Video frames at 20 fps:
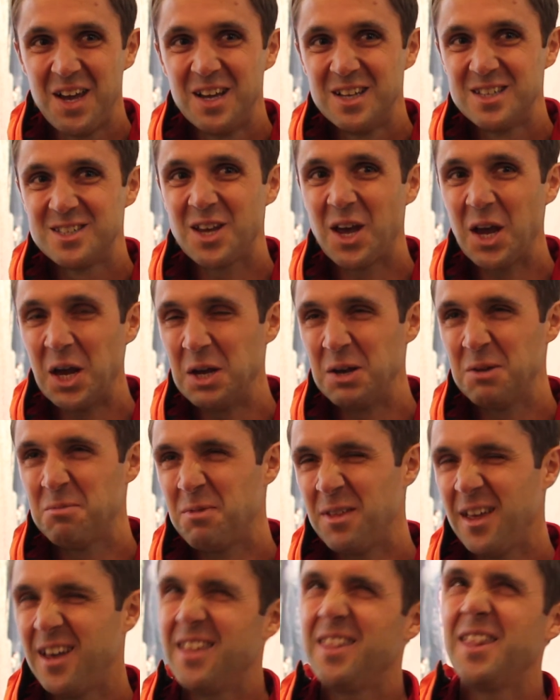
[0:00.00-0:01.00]
so
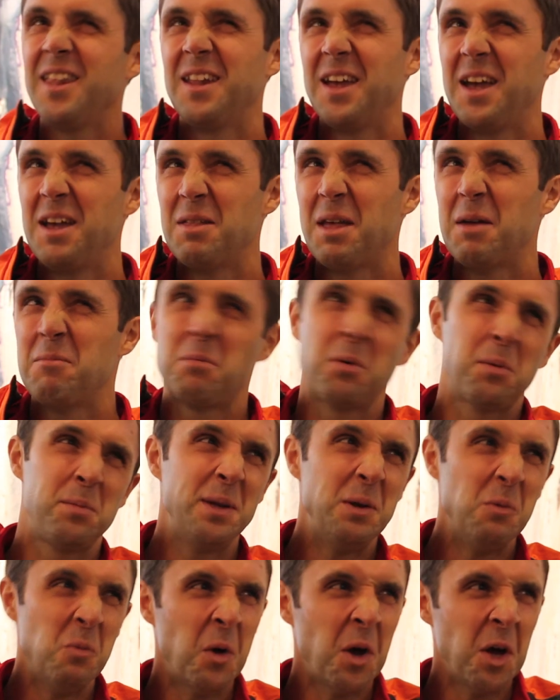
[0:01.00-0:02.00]
they
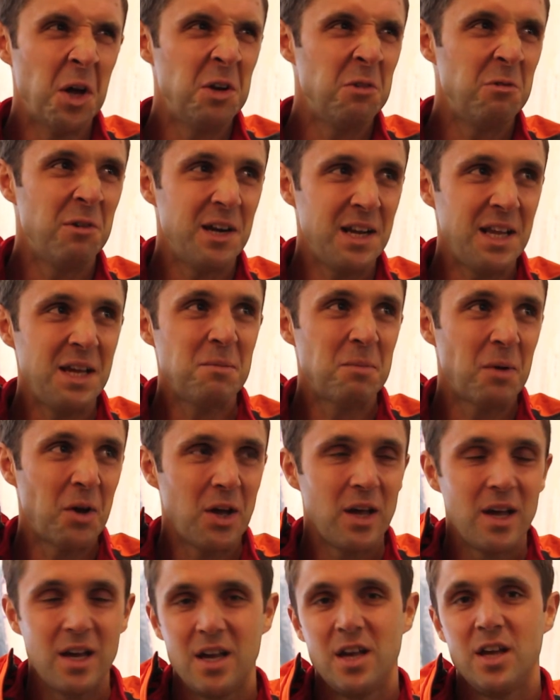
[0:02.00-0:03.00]
probably weren't really,
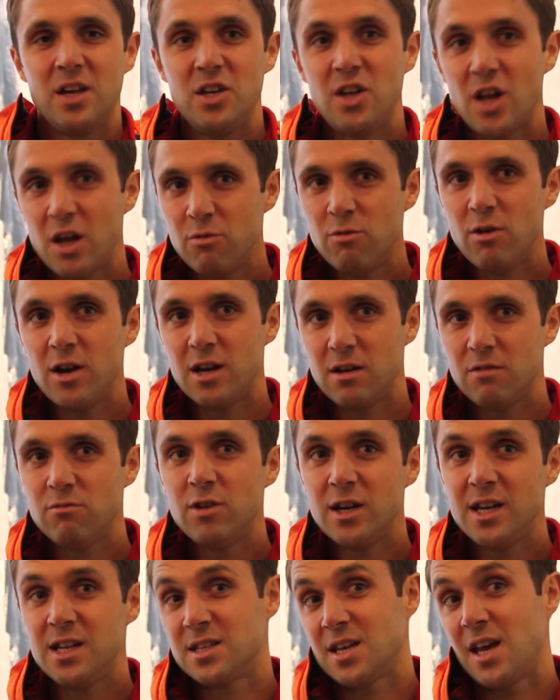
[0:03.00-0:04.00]
but, you know,
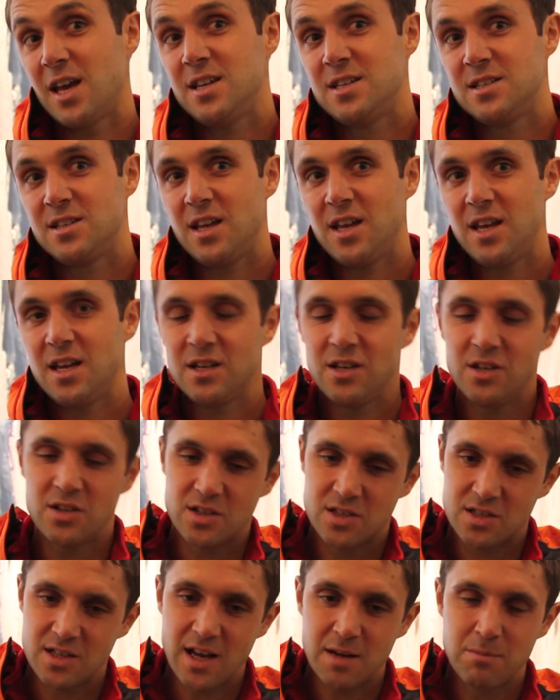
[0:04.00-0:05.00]
really tasty, and you
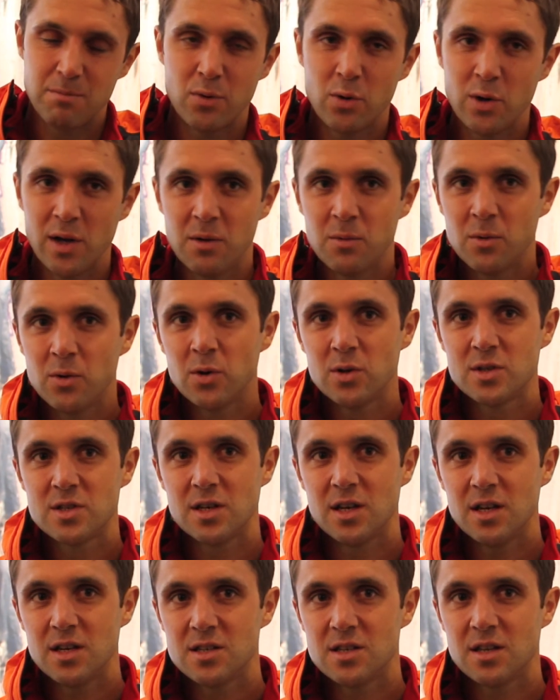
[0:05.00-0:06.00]
just add boiling water.